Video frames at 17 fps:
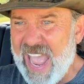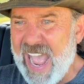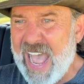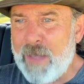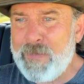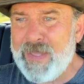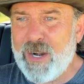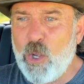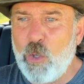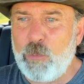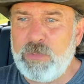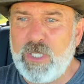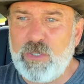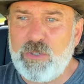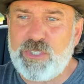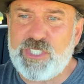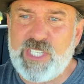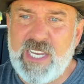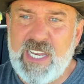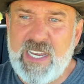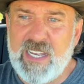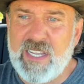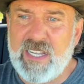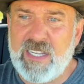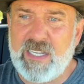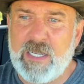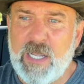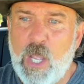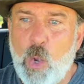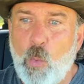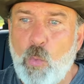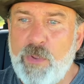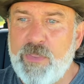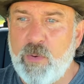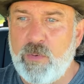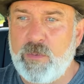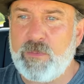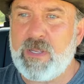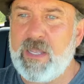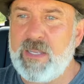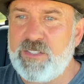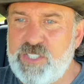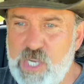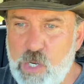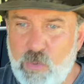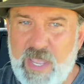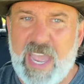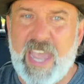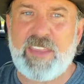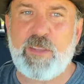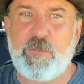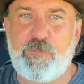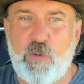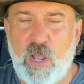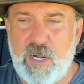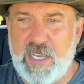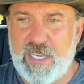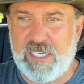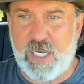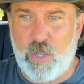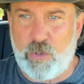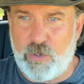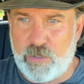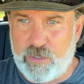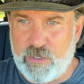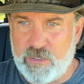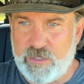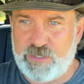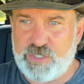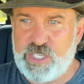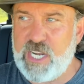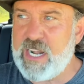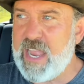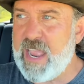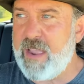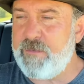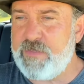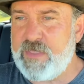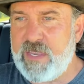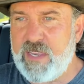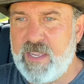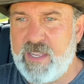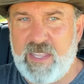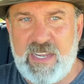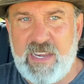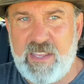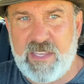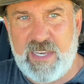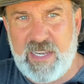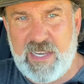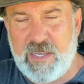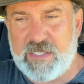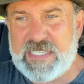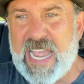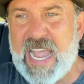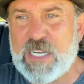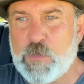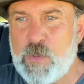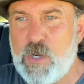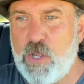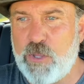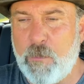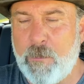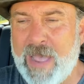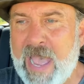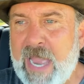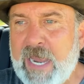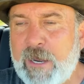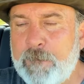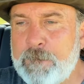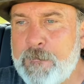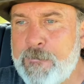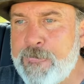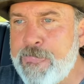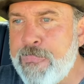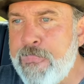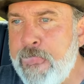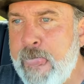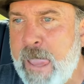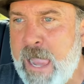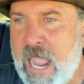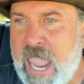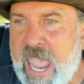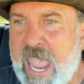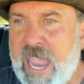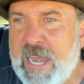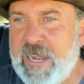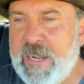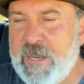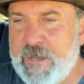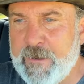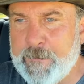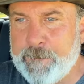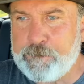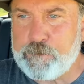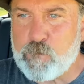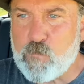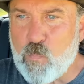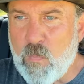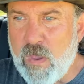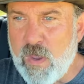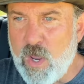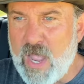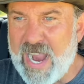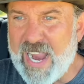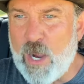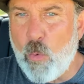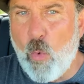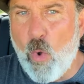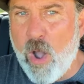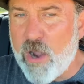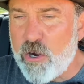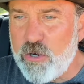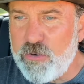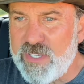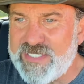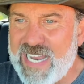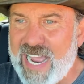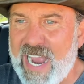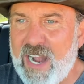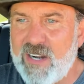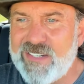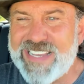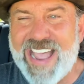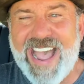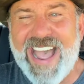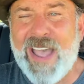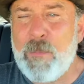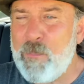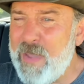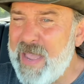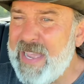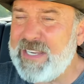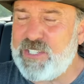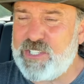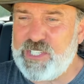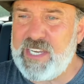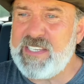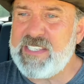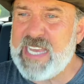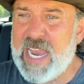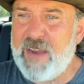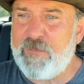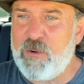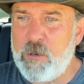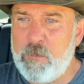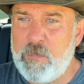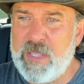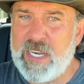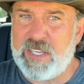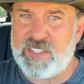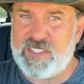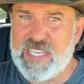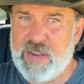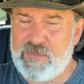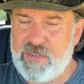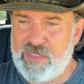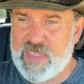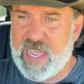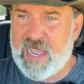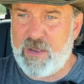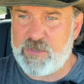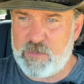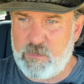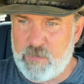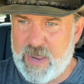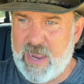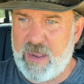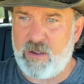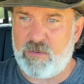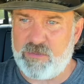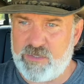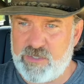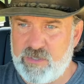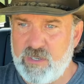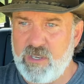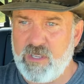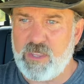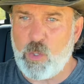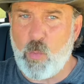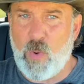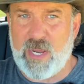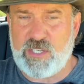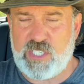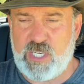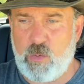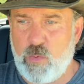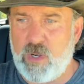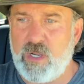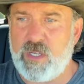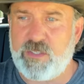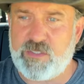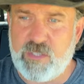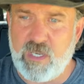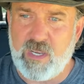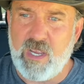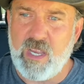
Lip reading: I bet old Blue, she only had the front end loader. She didn't have the any attachment on the back. And I got water in the tires. I bet she's every bit of 7,000 pounds the way she was.